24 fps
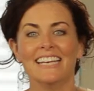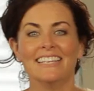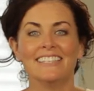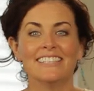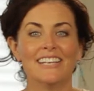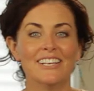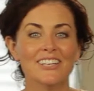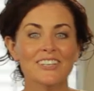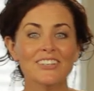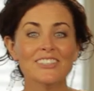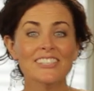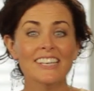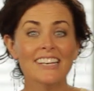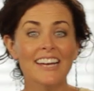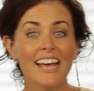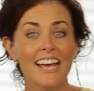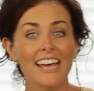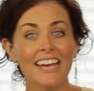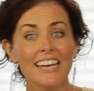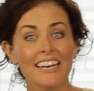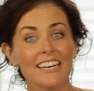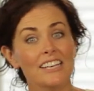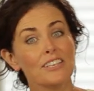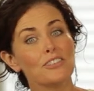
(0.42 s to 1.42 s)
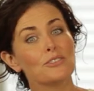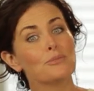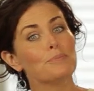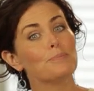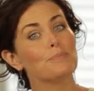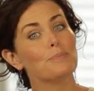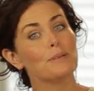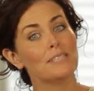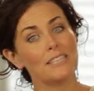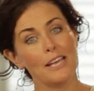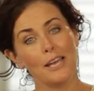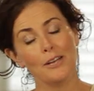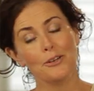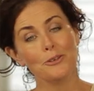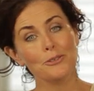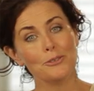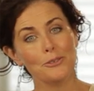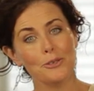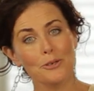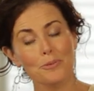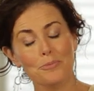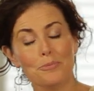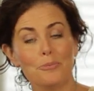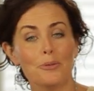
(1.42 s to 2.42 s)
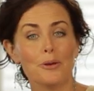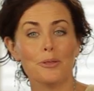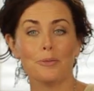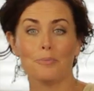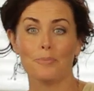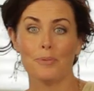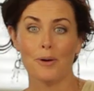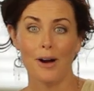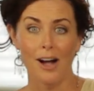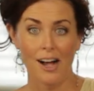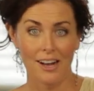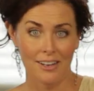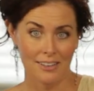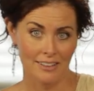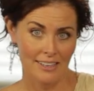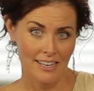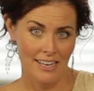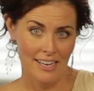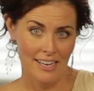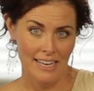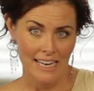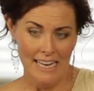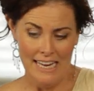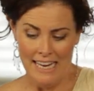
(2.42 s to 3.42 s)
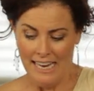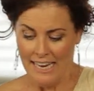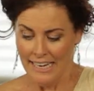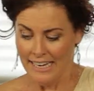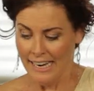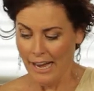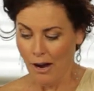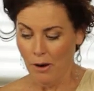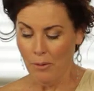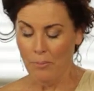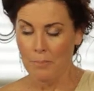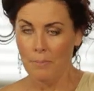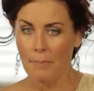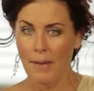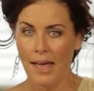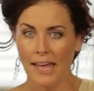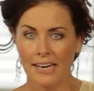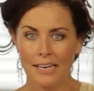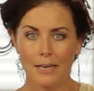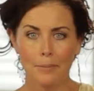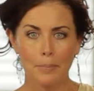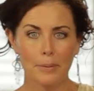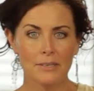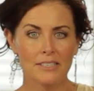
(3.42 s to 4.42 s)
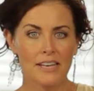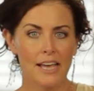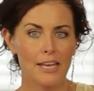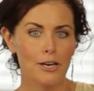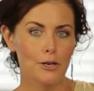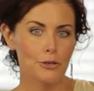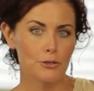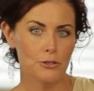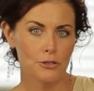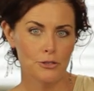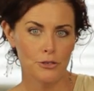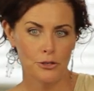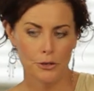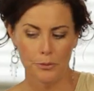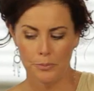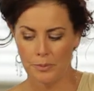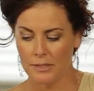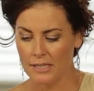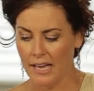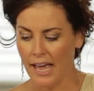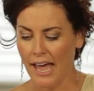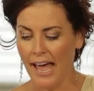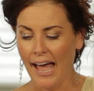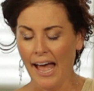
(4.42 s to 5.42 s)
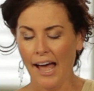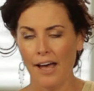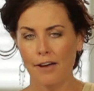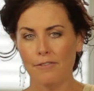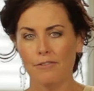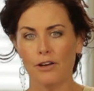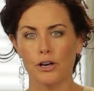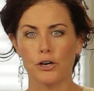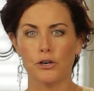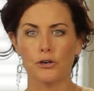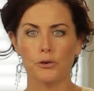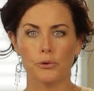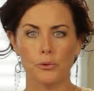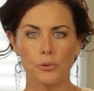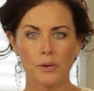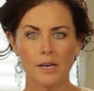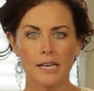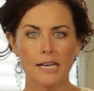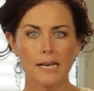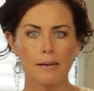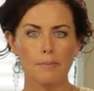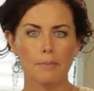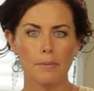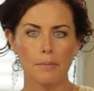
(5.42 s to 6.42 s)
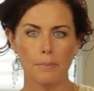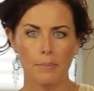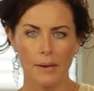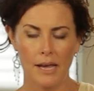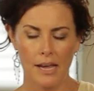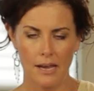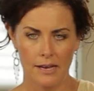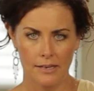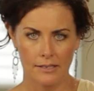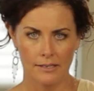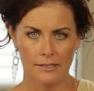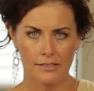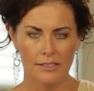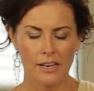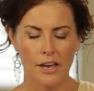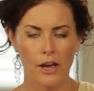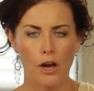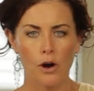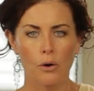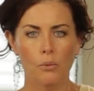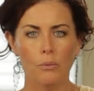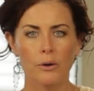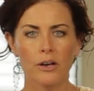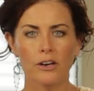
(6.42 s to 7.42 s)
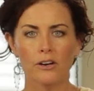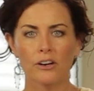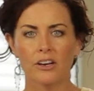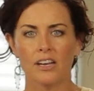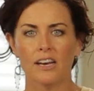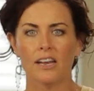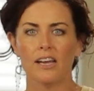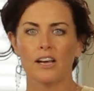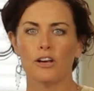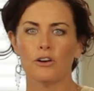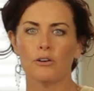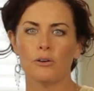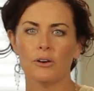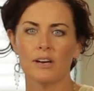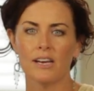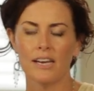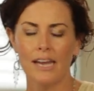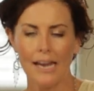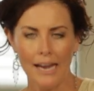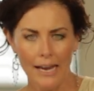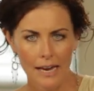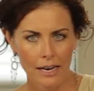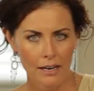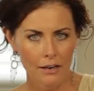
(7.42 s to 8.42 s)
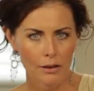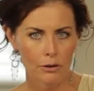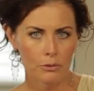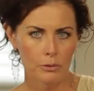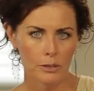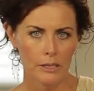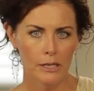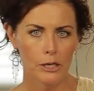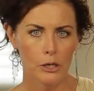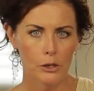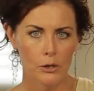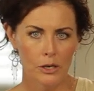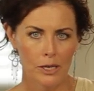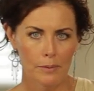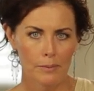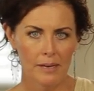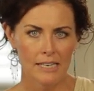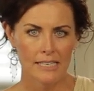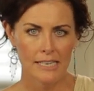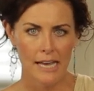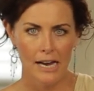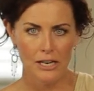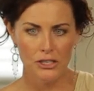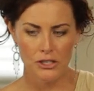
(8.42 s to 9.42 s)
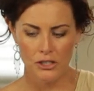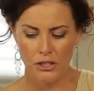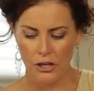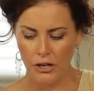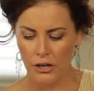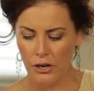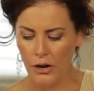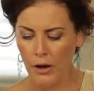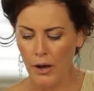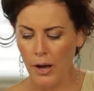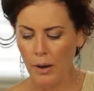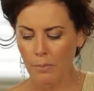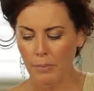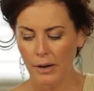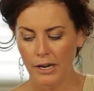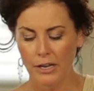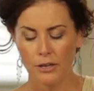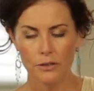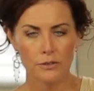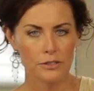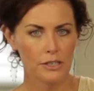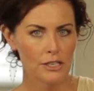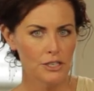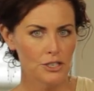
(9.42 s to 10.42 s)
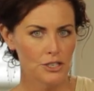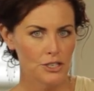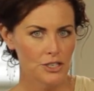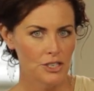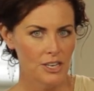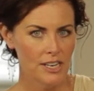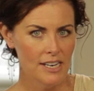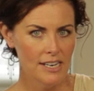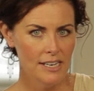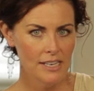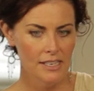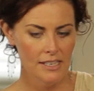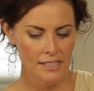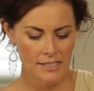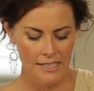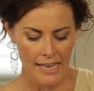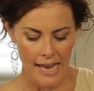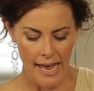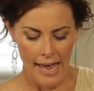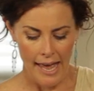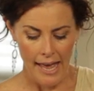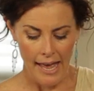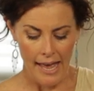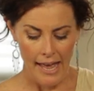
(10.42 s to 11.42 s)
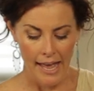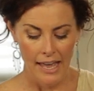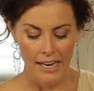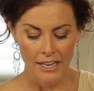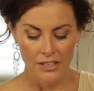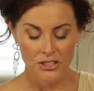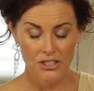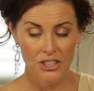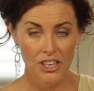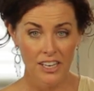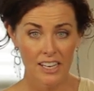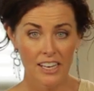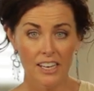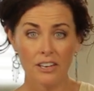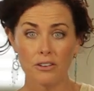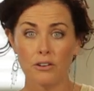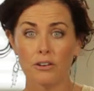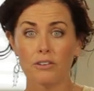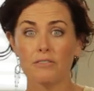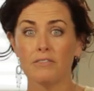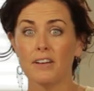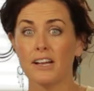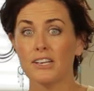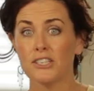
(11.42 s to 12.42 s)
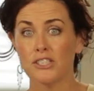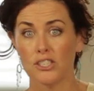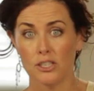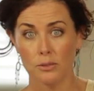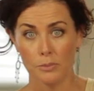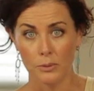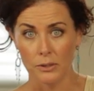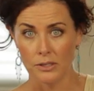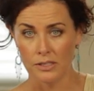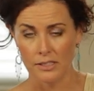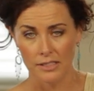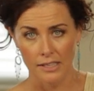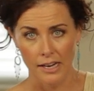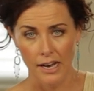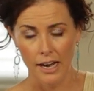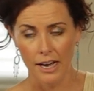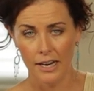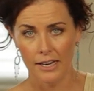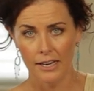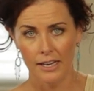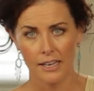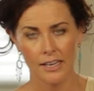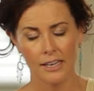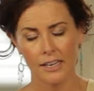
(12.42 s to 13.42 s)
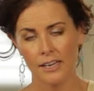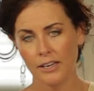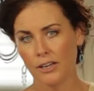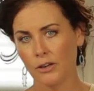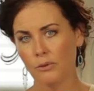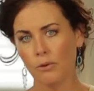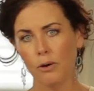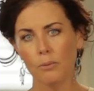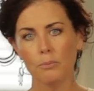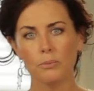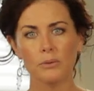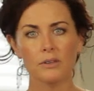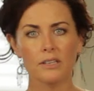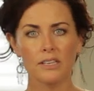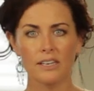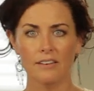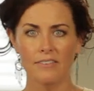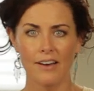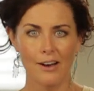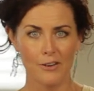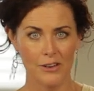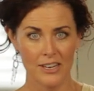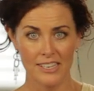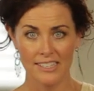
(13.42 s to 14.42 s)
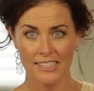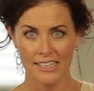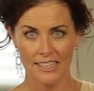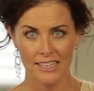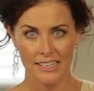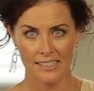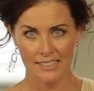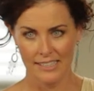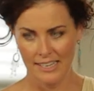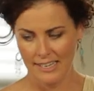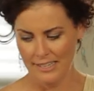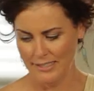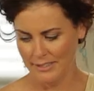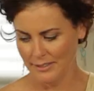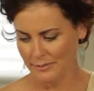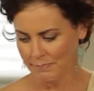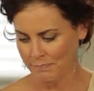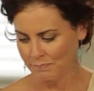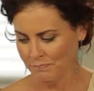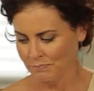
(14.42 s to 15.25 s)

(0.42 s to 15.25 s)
Dinner tonight is potato soup with broccoli. Now, many potato soups have a cream base. We are gonna create a really creamy texture by using cheese and chicken or vegetable stock, and you won't believe how easy this is.